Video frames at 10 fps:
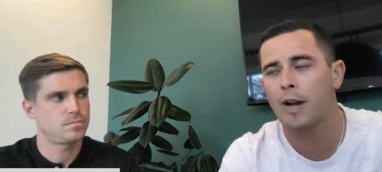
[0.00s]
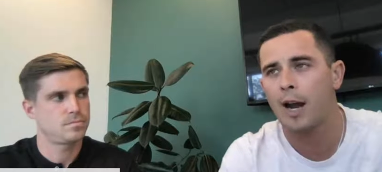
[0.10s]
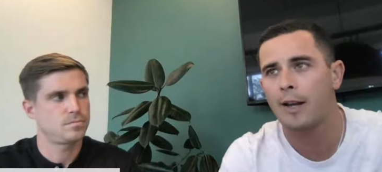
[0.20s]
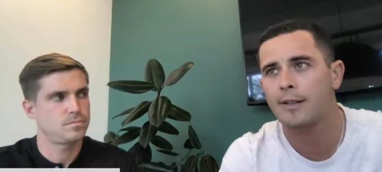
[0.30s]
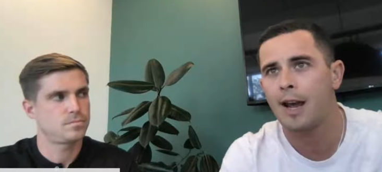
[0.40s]
Speaker 1: we're
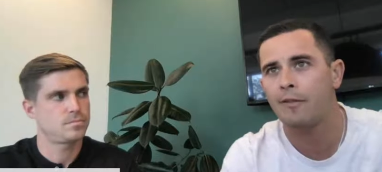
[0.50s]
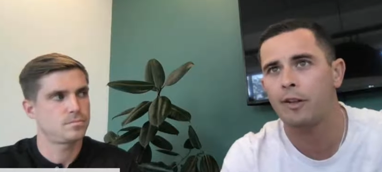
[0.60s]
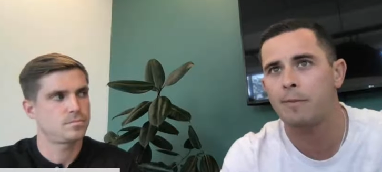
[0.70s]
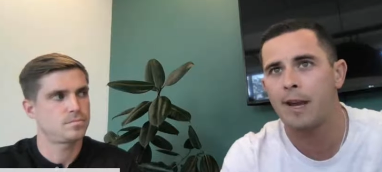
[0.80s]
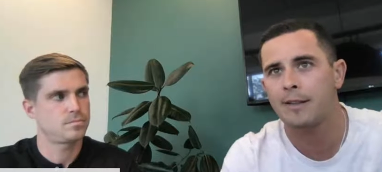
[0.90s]
not as
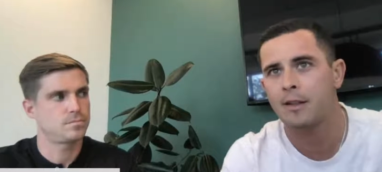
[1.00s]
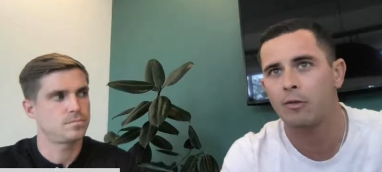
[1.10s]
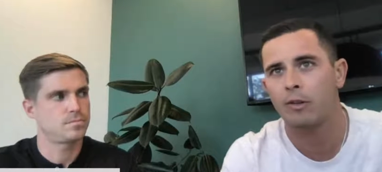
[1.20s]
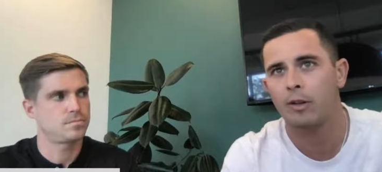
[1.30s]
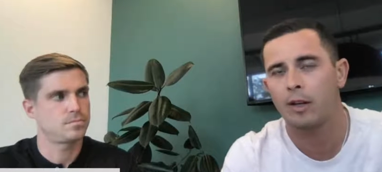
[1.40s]
heavily based in the
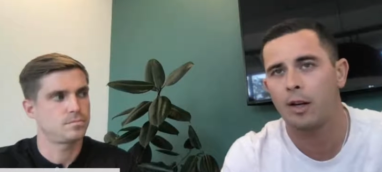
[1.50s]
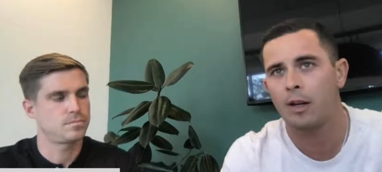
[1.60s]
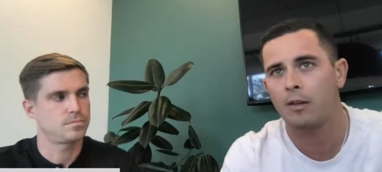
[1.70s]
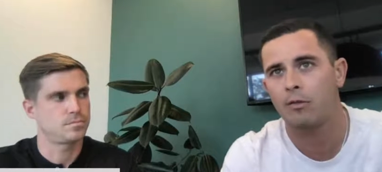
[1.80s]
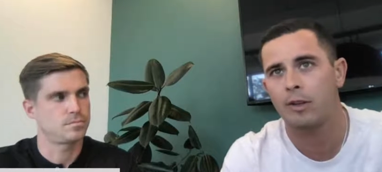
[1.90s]
in, in,
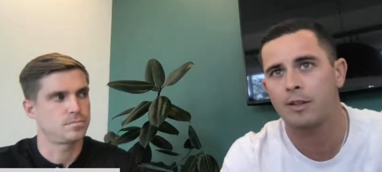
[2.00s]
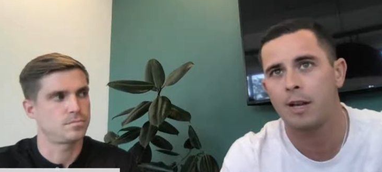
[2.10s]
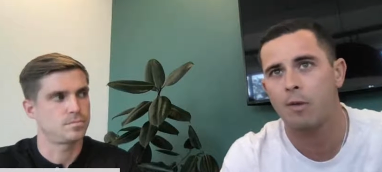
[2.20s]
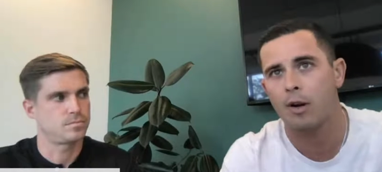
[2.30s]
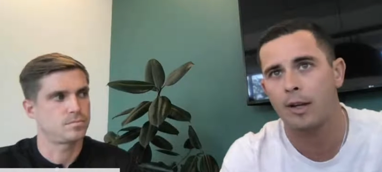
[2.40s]
the real
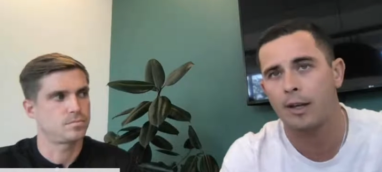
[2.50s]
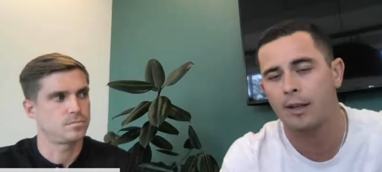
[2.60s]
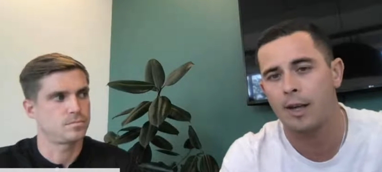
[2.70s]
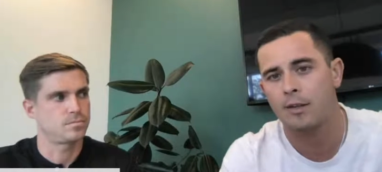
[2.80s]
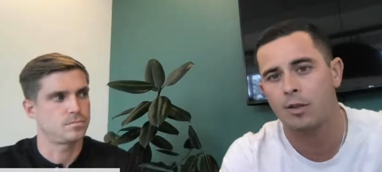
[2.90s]
estate market
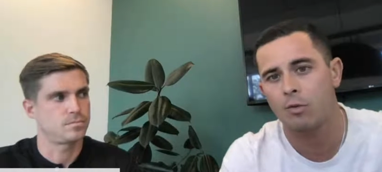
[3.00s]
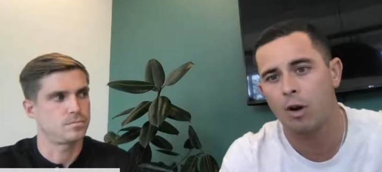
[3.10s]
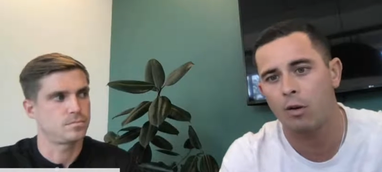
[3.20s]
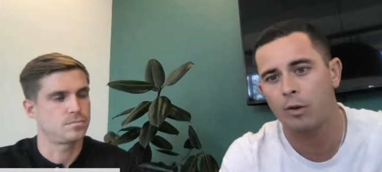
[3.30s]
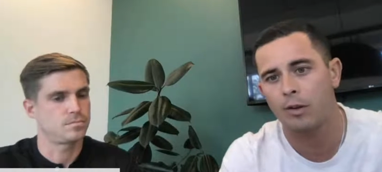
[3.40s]
as you
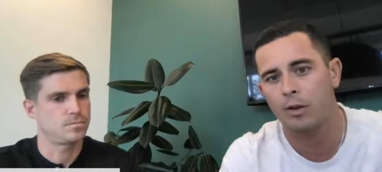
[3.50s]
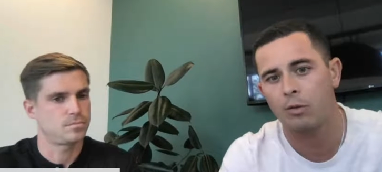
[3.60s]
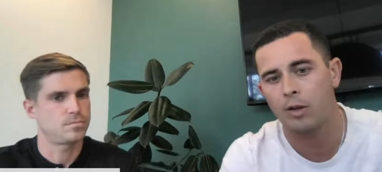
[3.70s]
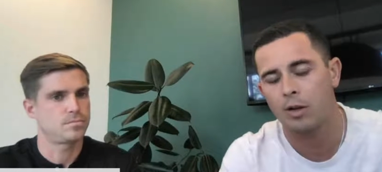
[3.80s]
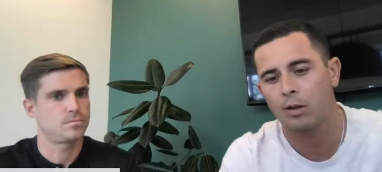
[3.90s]
are with you
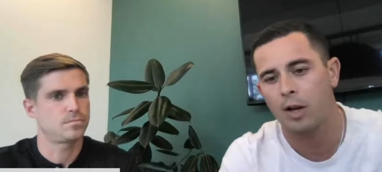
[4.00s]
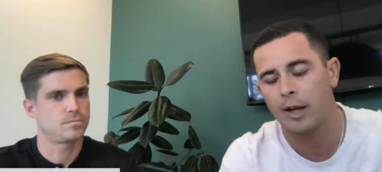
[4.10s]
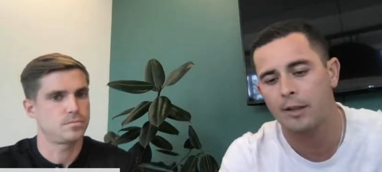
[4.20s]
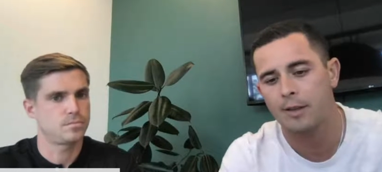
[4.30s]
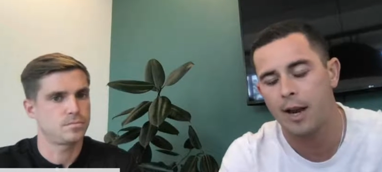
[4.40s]
and your
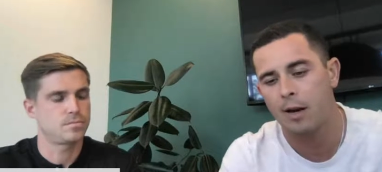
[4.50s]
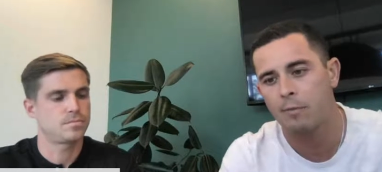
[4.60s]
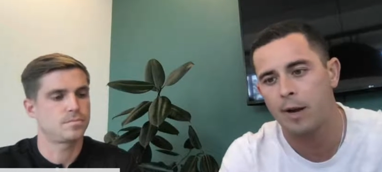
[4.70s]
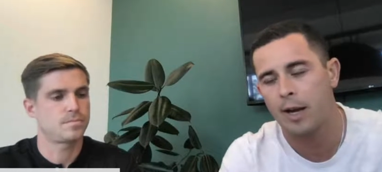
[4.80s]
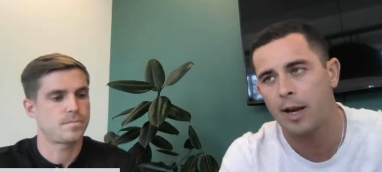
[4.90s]
clients there,
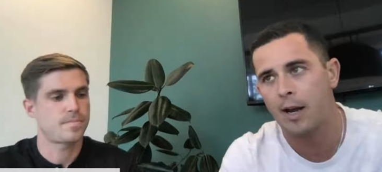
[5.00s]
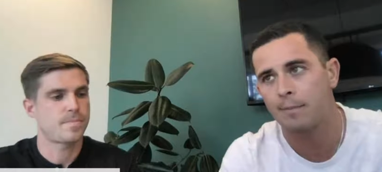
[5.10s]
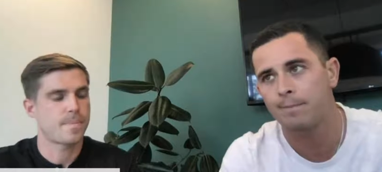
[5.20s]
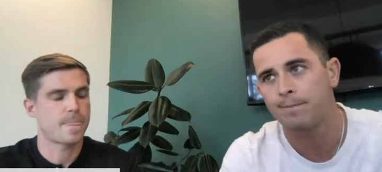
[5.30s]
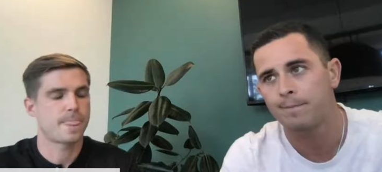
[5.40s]
but.
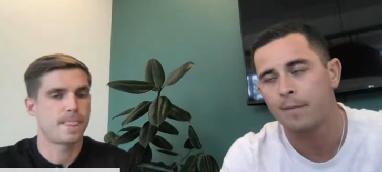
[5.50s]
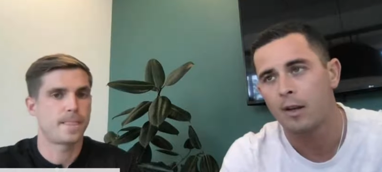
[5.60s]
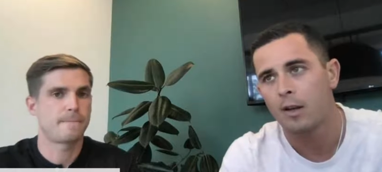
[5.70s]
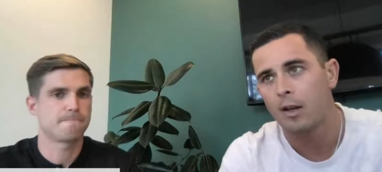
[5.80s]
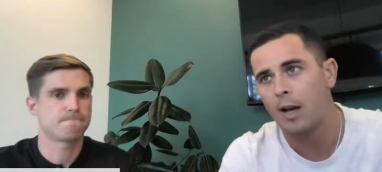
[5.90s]
Um,
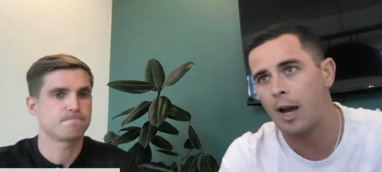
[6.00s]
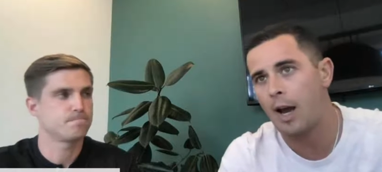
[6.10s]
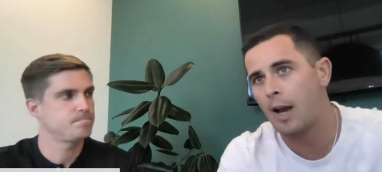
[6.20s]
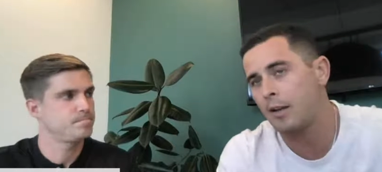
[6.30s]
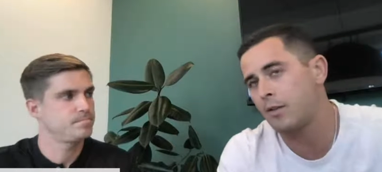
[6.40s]

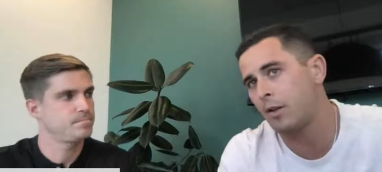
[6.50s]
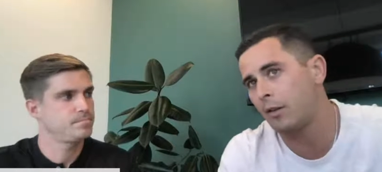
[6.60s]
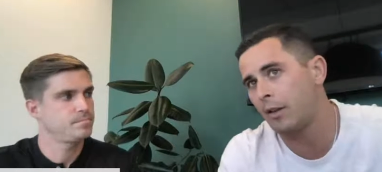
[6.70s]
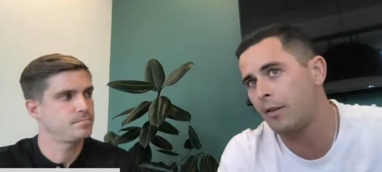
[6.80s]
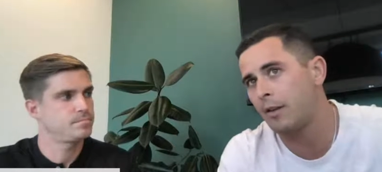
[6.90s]
I
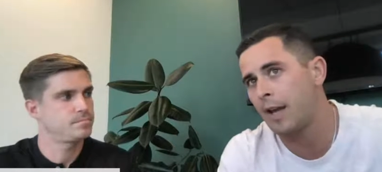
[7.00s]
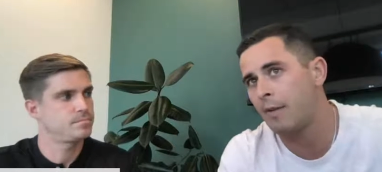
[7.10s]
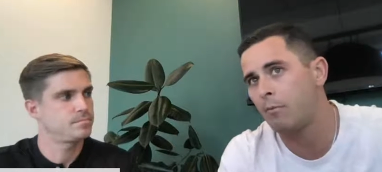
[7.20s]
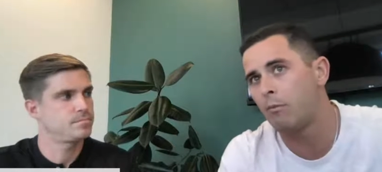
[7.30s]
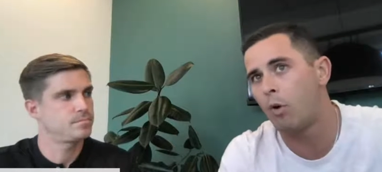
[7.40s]
certainly think
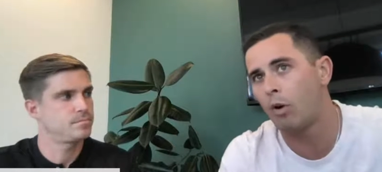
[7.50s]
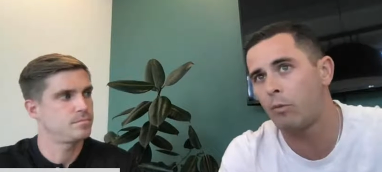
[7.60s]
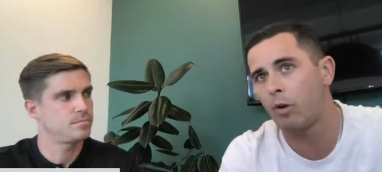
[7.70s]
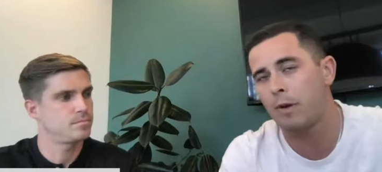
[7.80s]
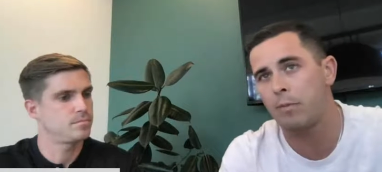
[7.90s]
that more and
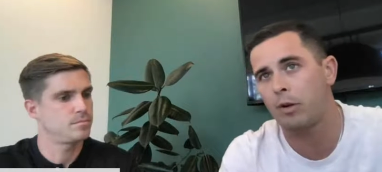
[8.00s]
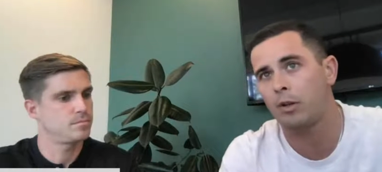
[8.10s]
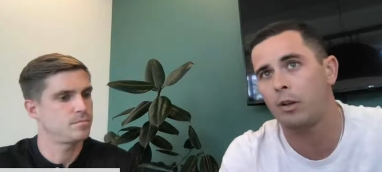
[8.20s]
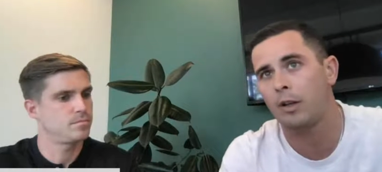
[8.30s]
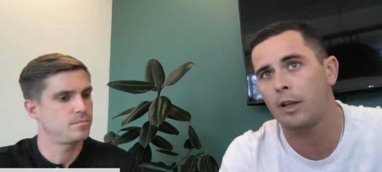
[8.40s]
more people are
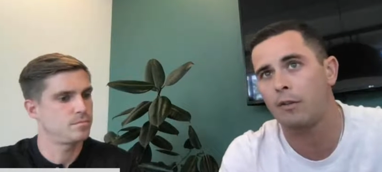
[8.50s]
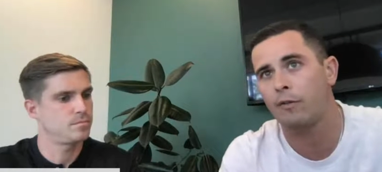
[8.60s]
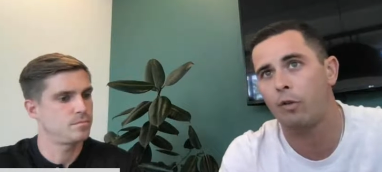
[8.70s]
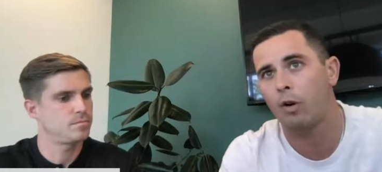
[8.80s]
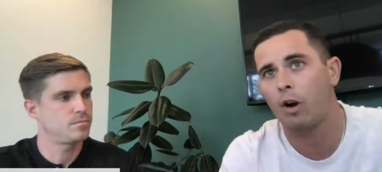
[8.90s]
looking
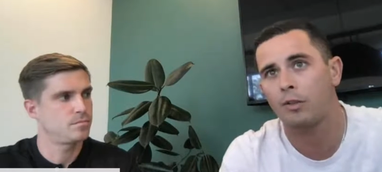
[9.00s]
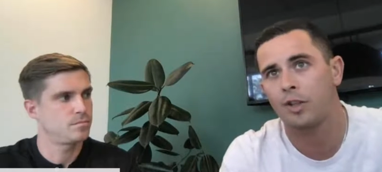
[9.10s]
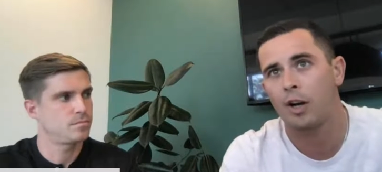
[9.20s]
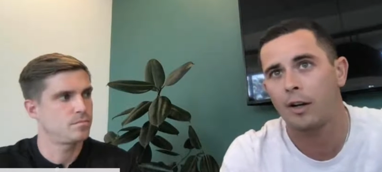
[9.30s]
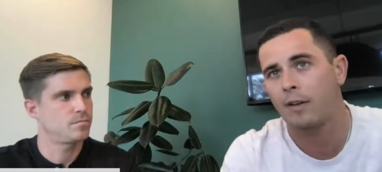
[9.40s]
for
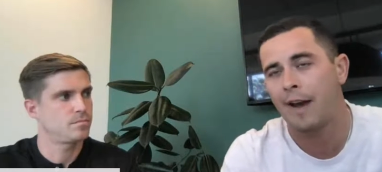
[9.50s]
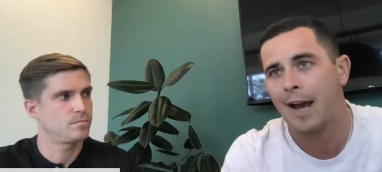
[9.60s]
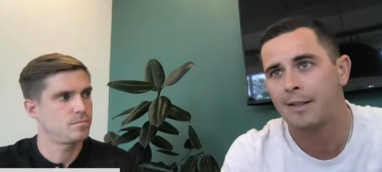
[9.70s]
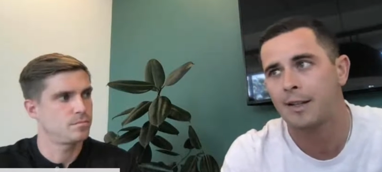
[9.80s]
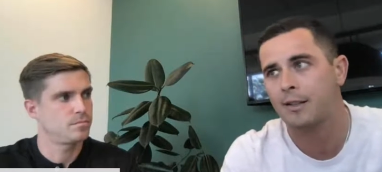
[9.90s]
alternative
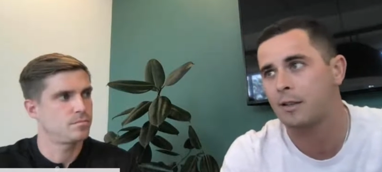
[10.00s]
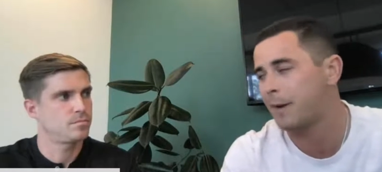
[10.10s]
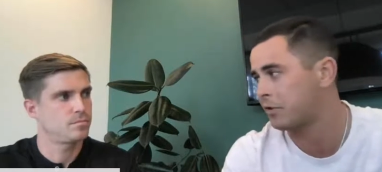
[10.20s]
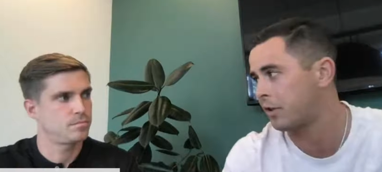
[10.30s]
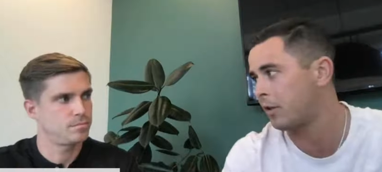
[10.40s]
assets,
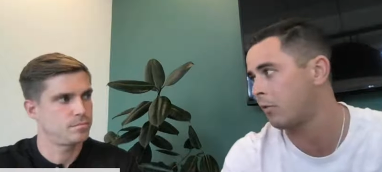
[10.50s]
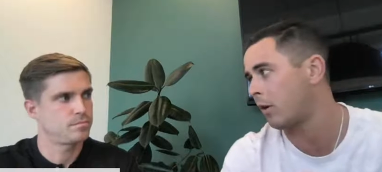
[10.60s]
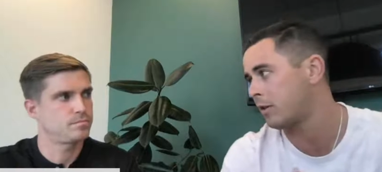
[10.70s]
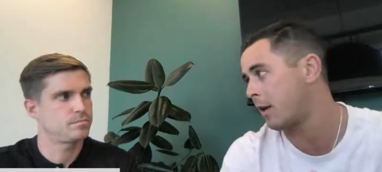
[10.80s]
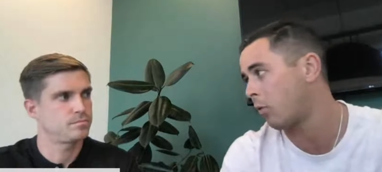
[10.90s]
especially the
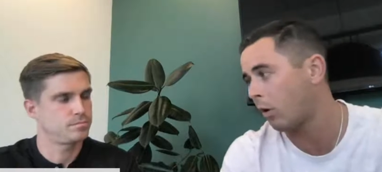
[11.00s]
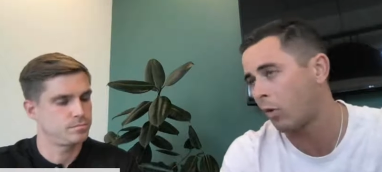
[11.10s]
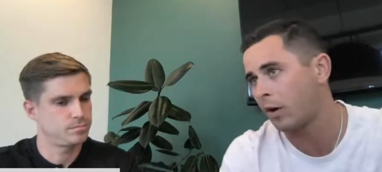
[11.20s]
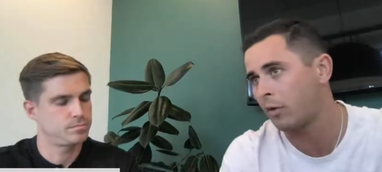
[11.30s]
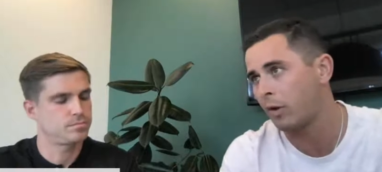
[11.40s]
ones that we're
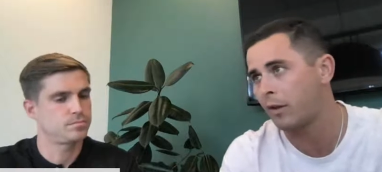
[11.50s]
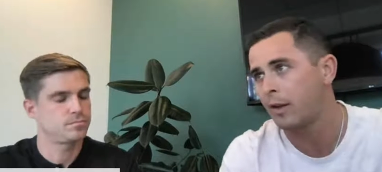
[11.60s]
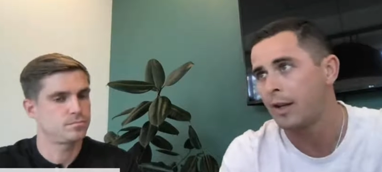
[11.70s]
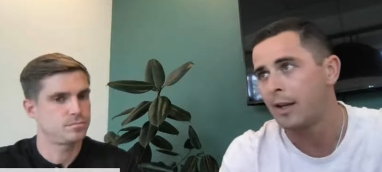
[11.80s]
working with,